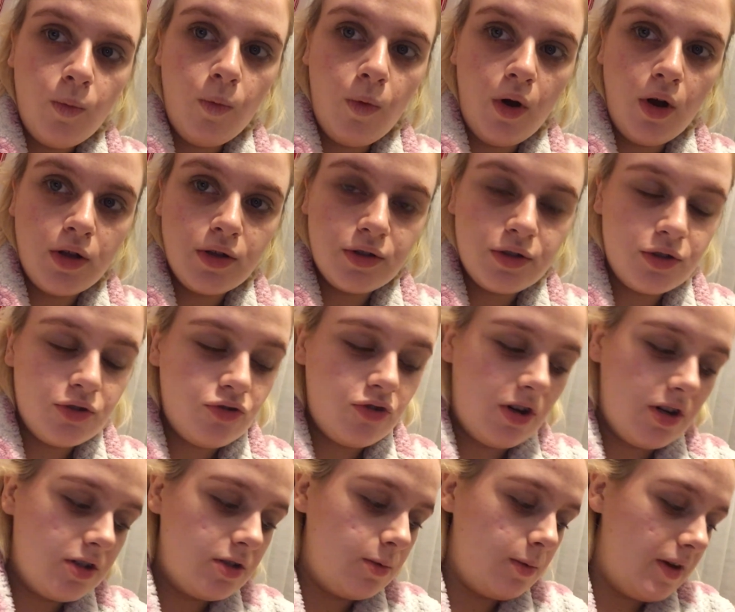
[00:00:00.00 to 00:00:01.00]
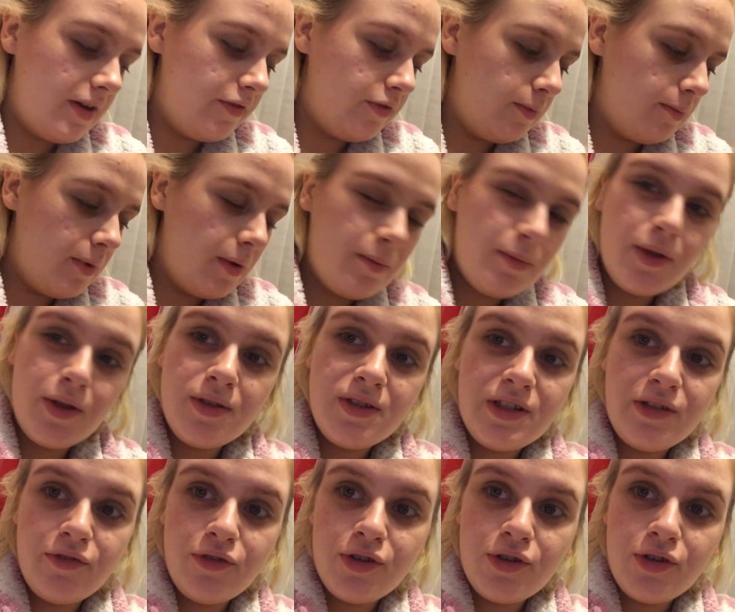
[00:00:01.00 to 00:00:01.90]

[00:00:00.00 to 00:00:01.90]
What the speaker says: Was dragged away from my beauty